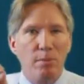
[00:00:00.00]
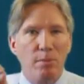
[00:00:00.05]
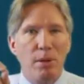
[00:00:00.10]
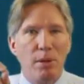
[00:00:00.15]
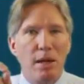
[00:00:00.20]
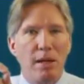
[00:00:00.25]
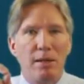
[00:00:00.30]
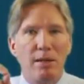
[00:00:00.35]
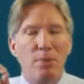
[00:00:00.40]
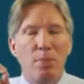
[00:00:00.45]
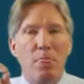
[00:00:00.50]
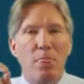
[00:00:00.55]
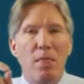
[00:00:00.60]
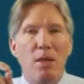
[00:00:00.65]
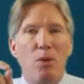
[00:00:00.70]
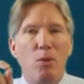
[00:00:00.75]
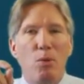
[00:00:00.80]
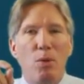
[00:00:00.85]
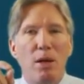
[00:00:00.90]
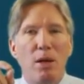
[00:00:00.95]
But
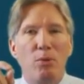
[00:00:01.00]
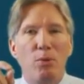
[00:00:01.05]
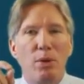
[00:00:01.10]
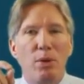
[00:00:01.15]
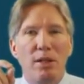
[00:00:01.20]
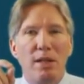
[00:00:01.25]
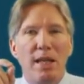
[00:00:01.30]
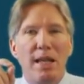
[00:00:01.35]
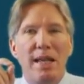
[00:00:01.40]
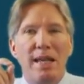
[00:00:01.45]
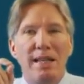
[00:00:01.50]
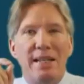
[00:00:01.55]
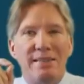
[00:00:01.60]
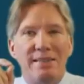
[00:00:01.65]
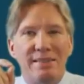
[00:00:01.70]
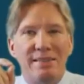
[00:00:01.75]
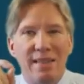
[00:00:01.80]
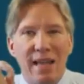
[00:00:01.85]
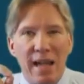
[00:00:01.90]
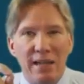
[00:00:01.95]
what will
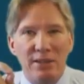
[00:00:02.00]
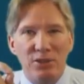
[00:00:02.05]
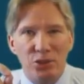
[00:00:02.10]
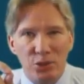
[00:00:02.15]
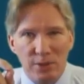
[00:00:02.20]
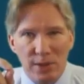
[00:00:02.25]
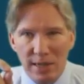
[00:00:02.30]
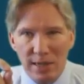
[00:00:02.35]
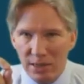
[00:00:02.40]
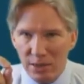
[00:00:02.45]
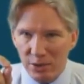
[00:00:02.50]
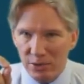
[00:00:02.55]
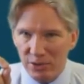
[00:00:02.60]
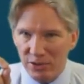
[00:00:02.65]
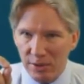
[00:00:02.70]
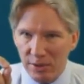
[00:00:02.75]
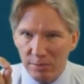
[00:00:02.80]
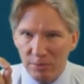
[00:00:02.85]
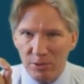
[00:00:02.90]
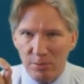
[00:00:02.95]
exaggerate your
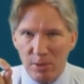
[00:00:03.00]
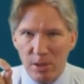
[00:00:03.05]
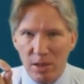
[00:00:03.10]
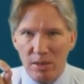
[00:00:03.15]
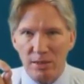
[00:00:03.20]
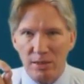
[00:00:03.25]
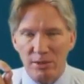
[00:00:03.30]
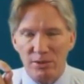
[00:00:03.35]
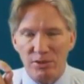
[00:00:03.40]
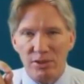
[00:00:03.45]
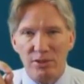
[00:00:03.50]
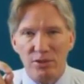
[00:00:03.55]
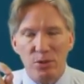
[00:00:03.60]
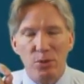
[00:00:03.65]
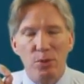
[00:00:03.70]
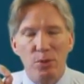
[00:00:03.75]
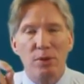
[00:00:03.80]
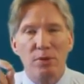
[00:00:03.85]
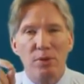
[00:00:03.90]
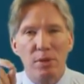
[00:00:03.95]
symptomology
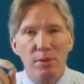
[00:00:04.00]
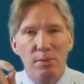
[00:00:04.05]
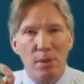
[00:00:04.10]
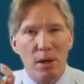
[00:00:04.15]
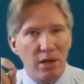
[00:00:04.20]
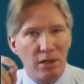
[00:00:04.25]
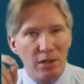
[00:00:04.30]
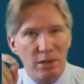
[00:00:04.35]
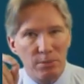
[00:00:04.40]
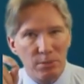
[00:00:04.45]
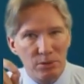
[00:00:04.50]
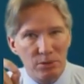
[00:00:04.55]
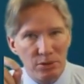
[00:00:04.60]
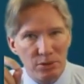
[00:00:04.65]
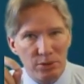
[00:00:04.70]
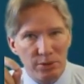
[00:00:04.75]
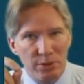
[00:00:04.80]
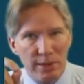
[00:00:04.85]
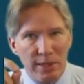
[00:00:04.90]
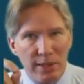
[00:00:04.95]
to a remarkable
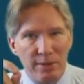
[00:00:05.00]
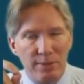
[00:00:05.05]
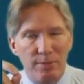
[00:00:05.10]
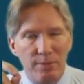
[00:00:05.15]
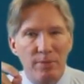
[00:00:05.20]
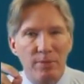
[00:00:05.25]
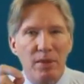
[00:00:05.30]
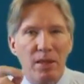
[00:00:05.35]
degree